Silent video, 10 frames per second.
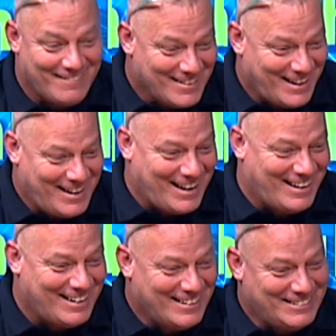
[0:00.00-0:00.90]

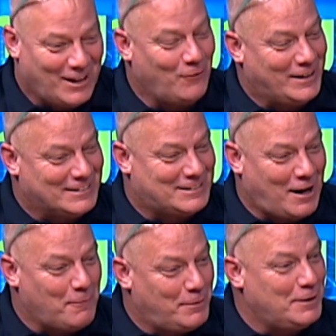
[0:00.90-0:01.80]
that we can
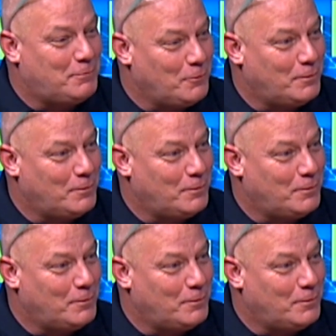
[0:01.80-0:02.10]
stop people.